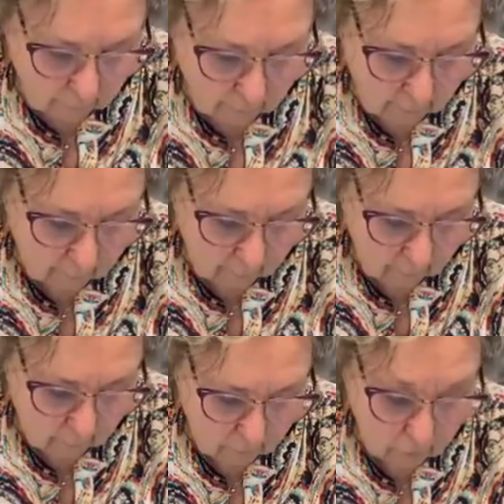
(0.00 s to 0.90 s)
and
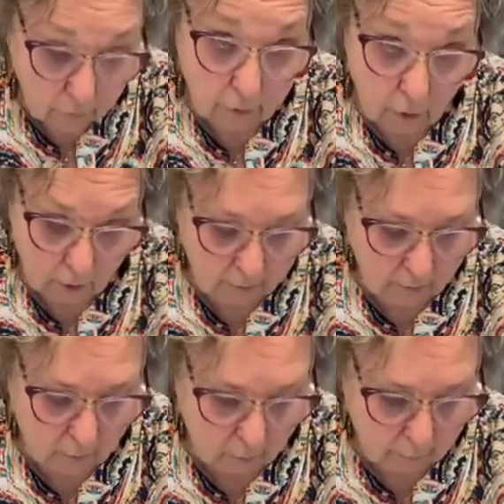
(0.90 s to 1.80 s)
to the
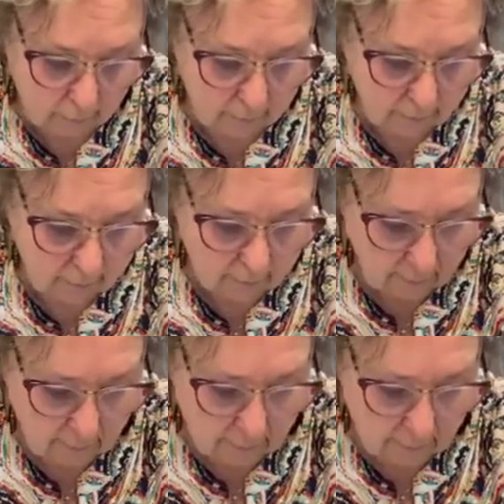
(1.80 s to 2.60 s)
Costco place